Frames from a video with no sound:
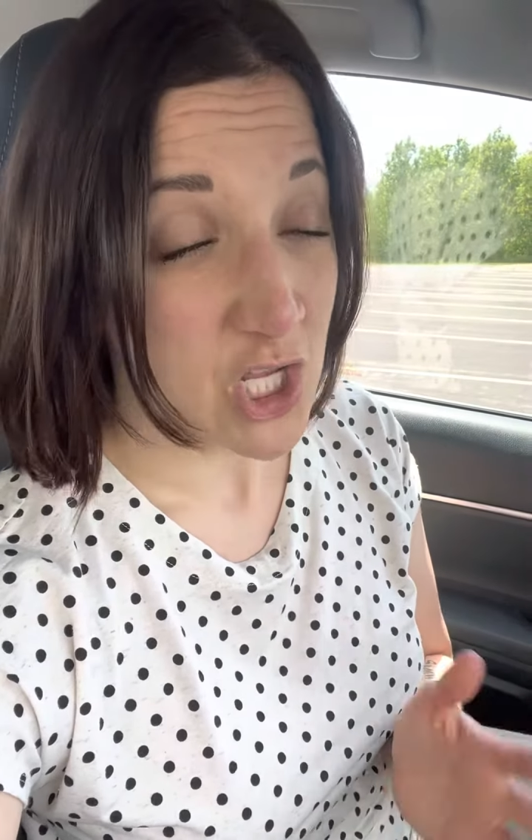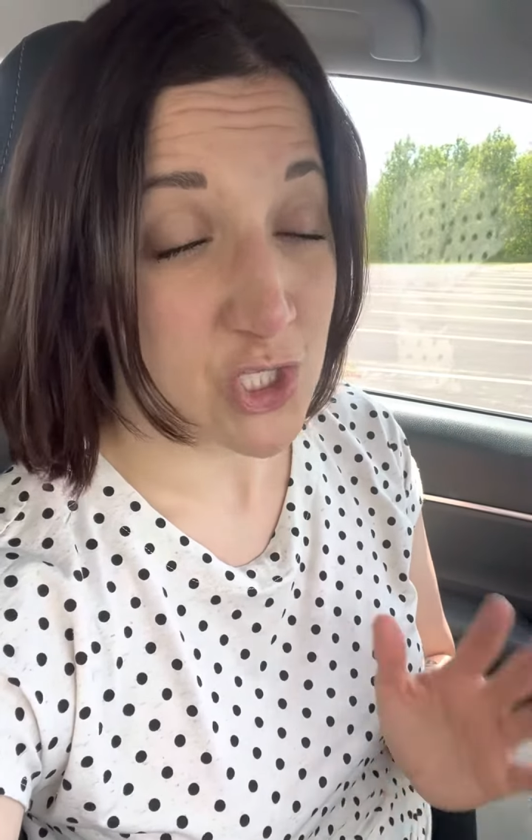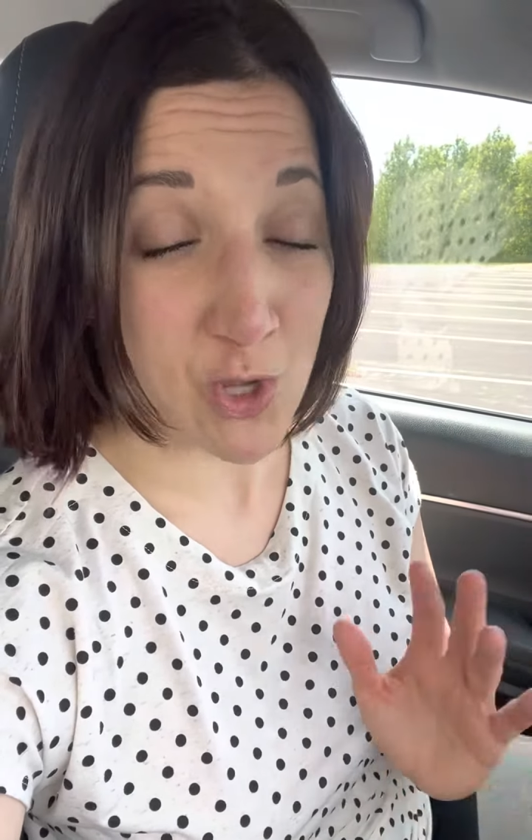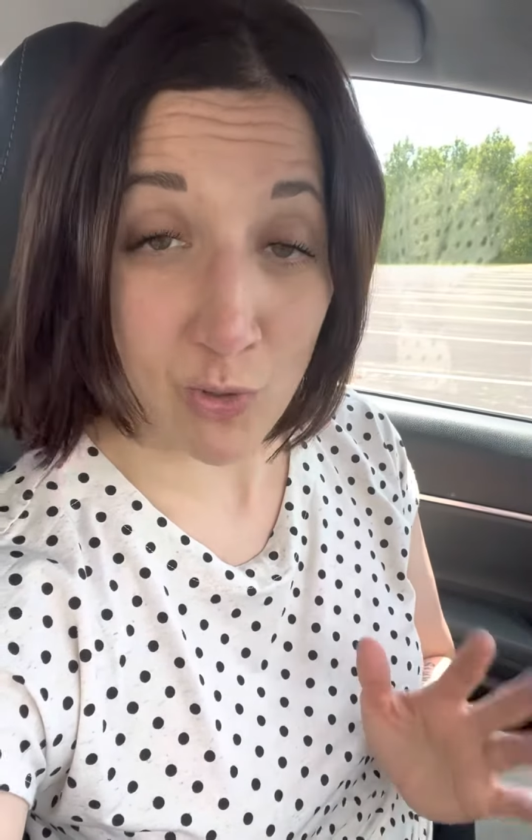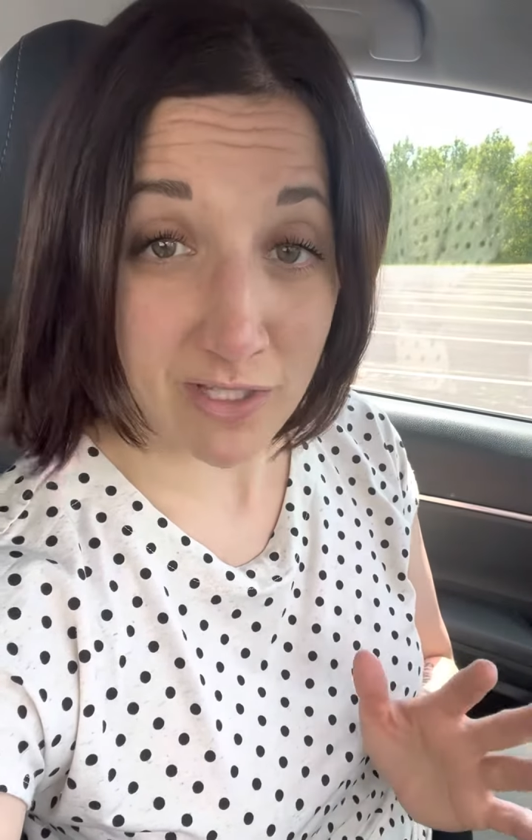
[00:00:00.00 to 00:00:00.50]

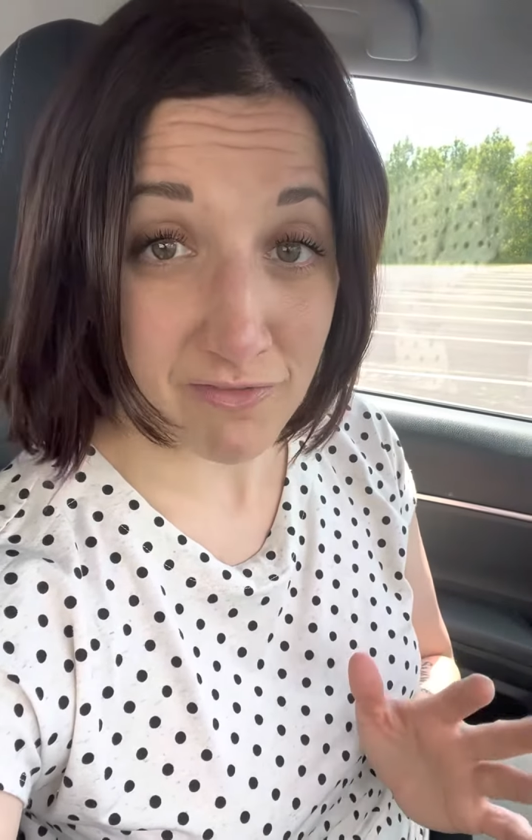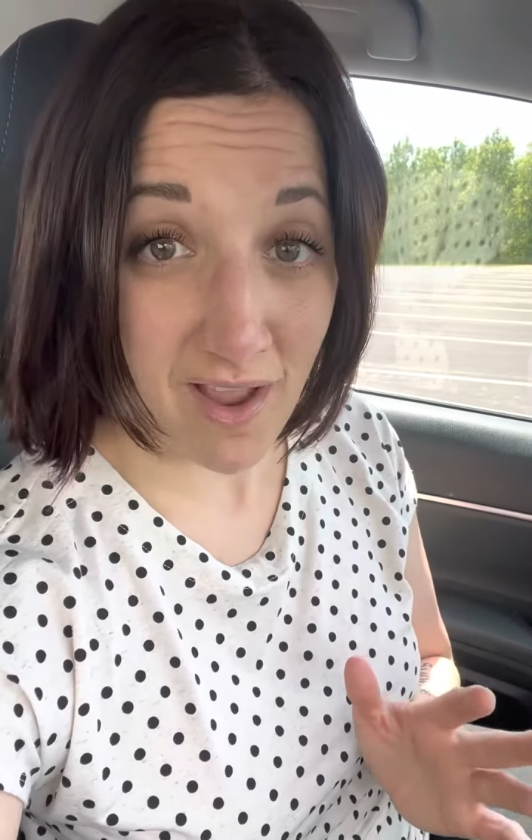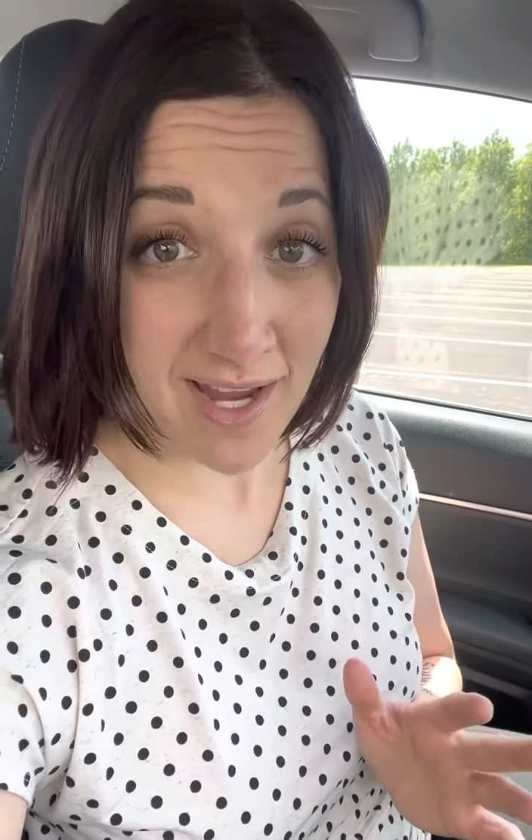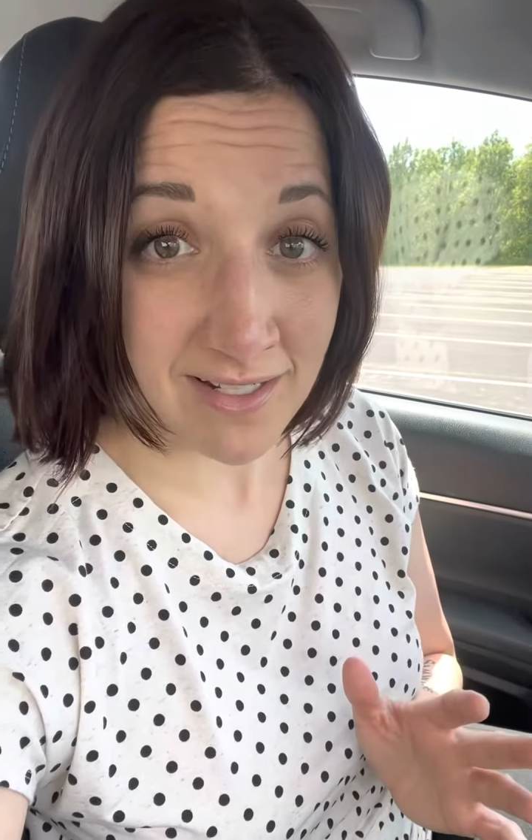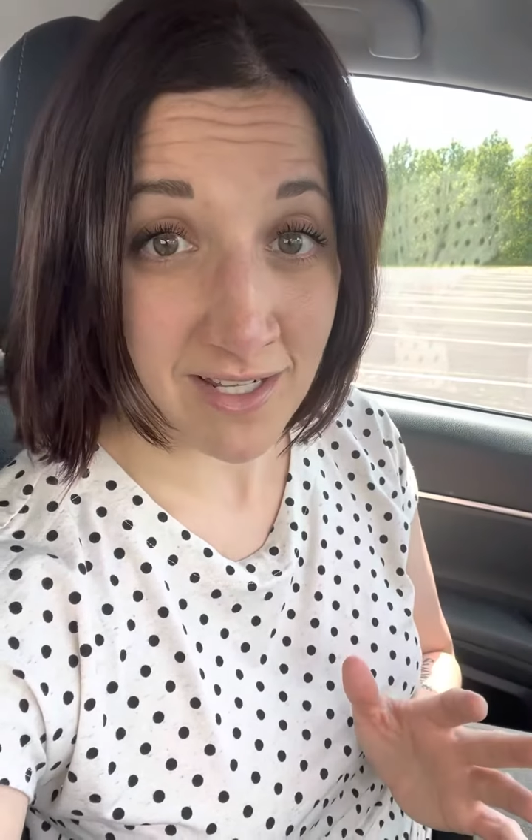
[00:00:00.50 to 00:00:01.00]
totally
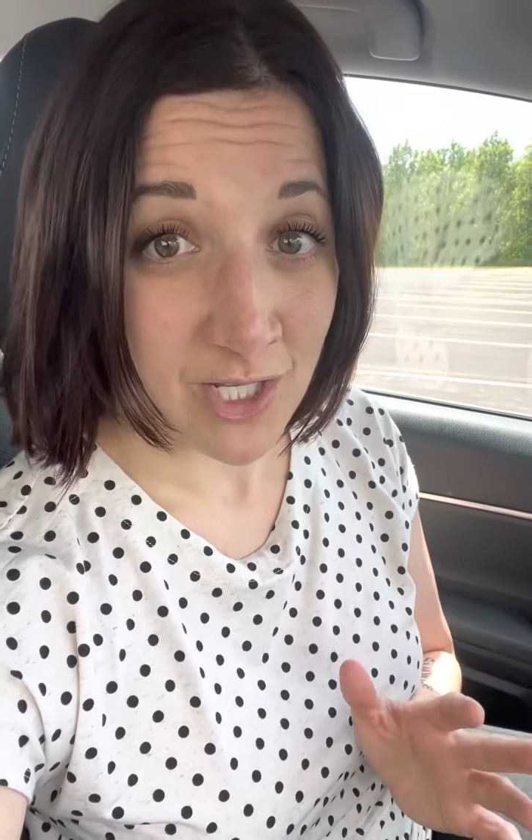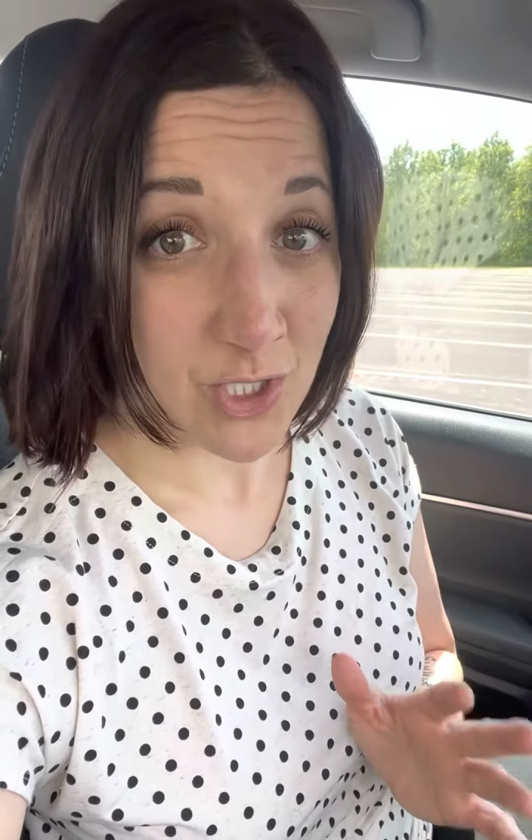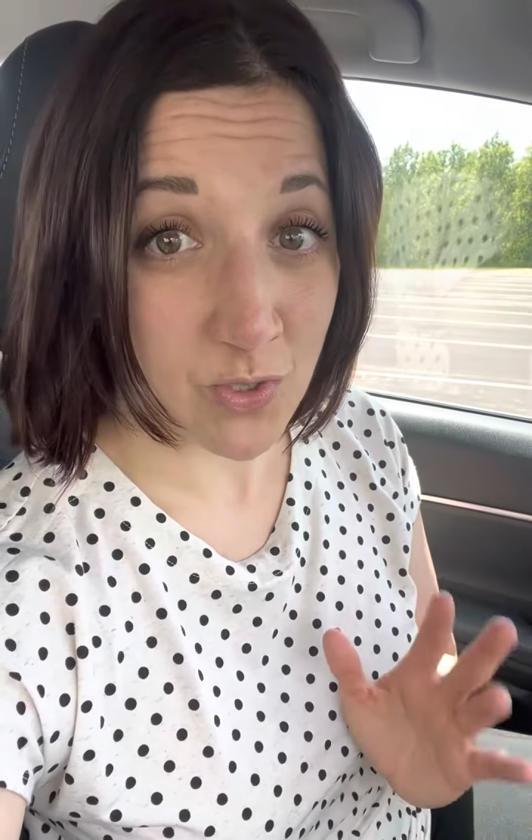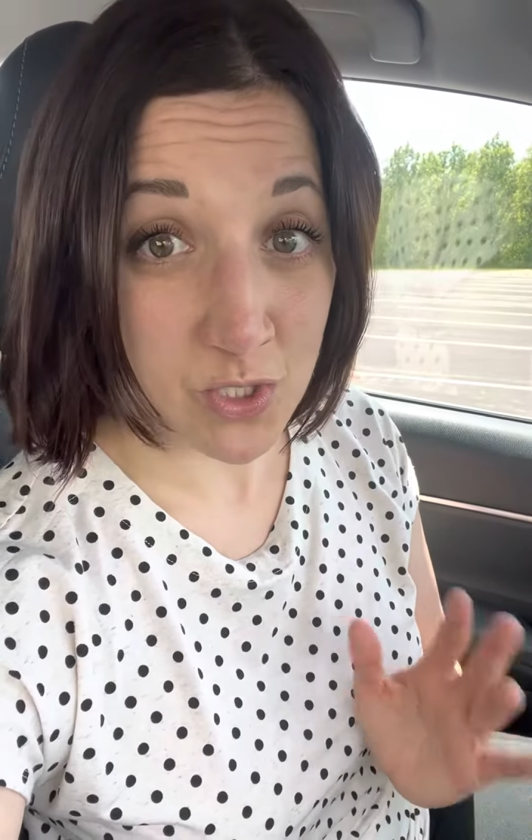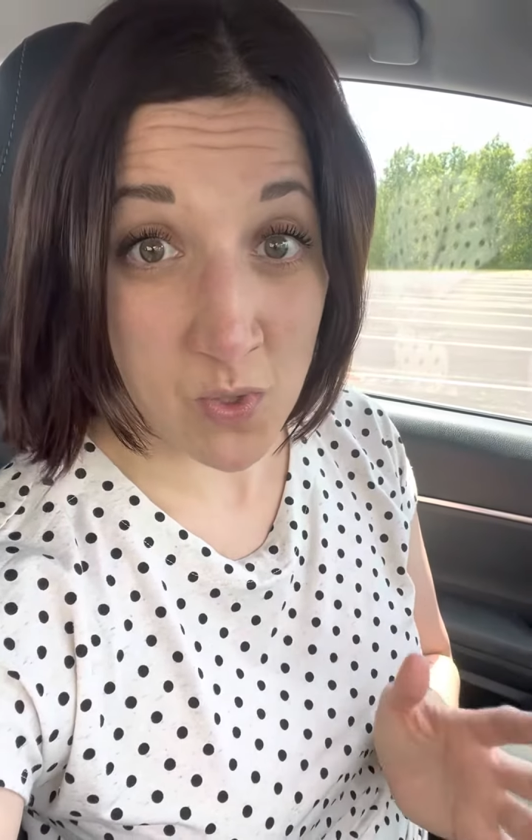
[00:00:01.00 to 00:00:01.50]
fine.
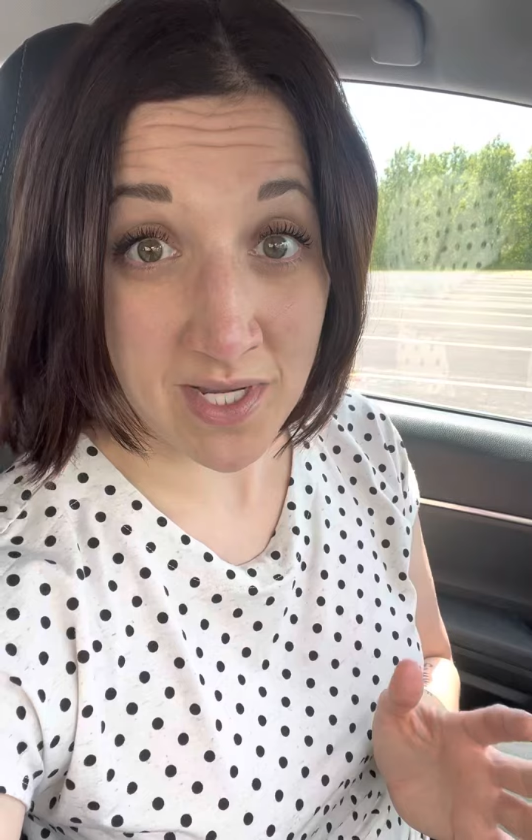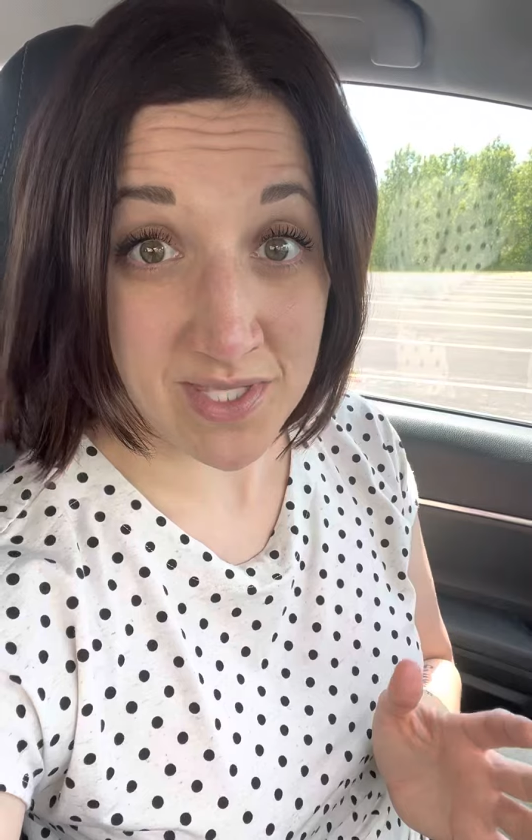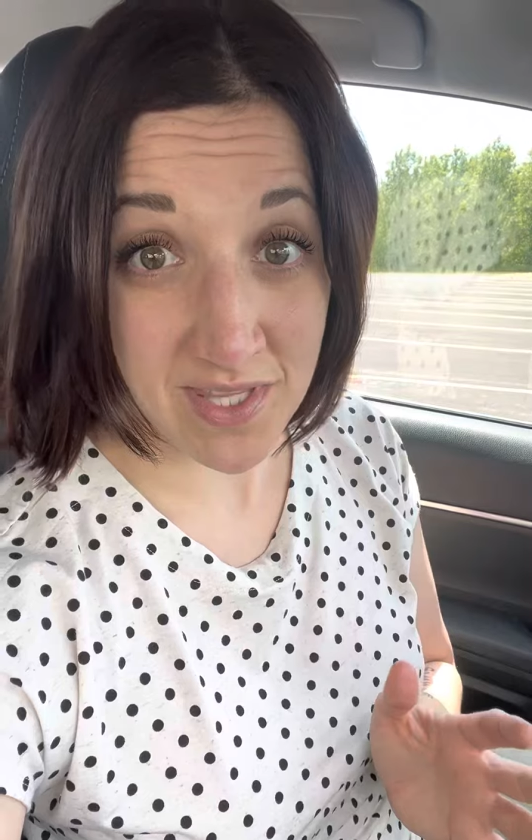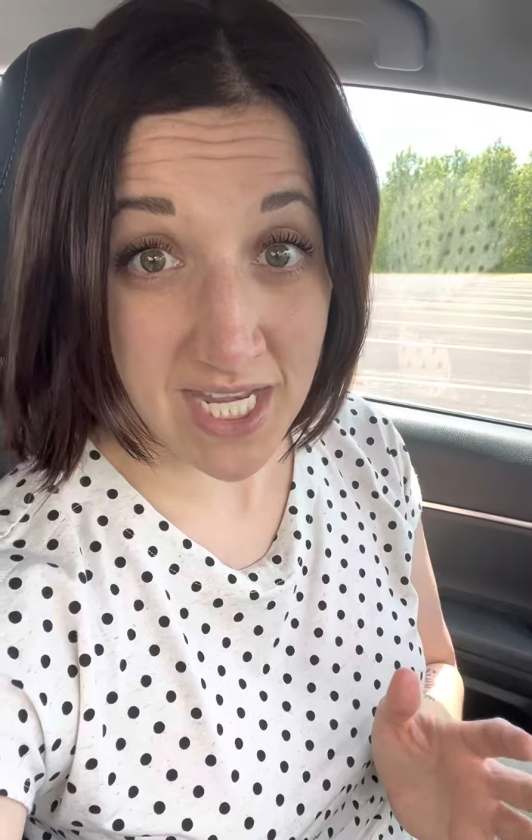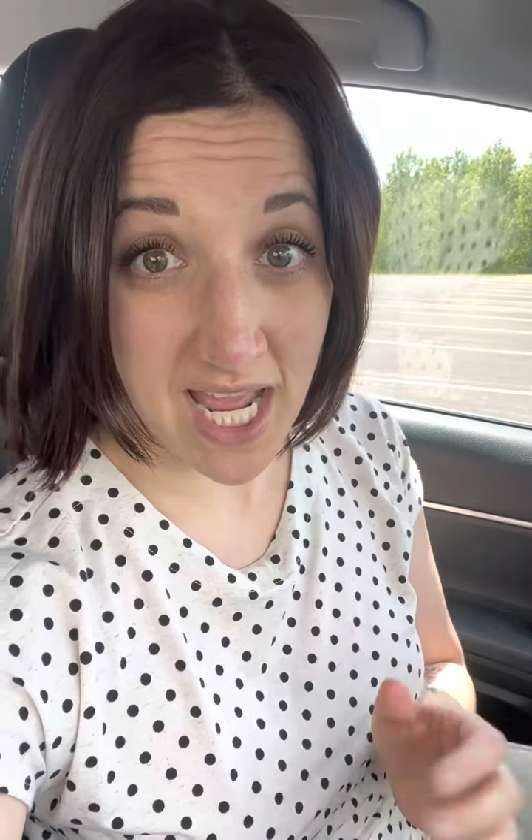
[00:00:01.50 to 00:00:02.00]
You can join
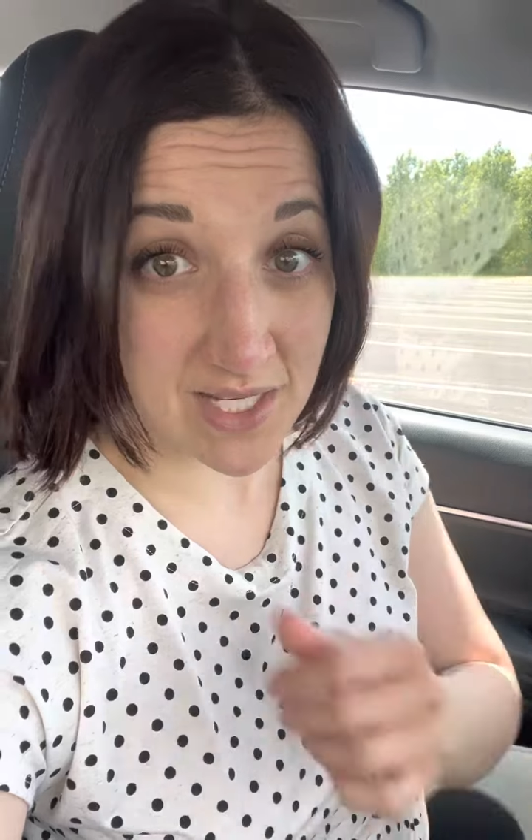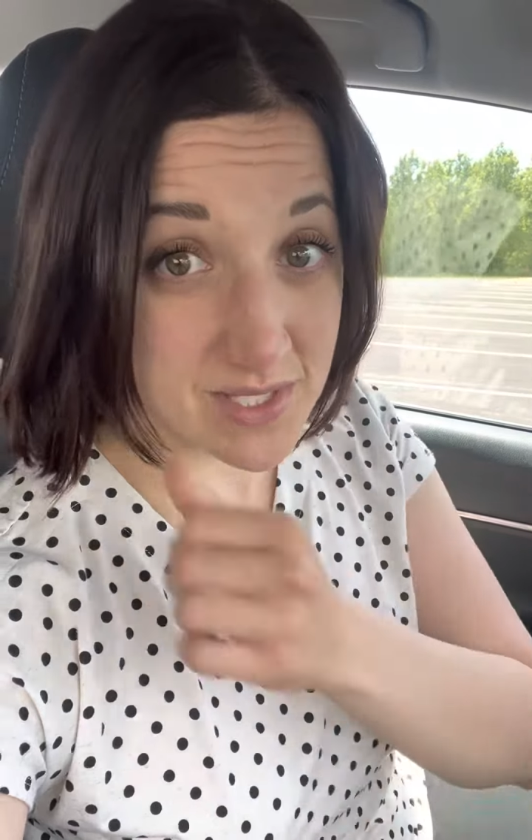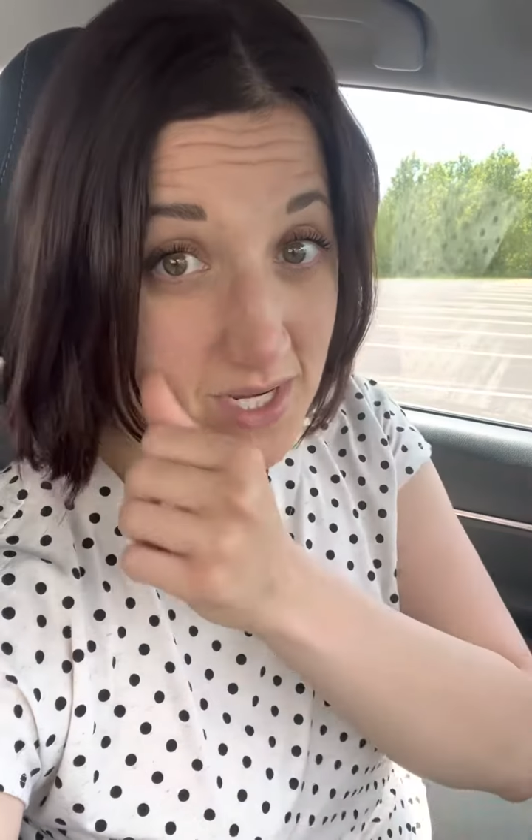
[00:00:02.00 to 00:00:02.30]
us in the next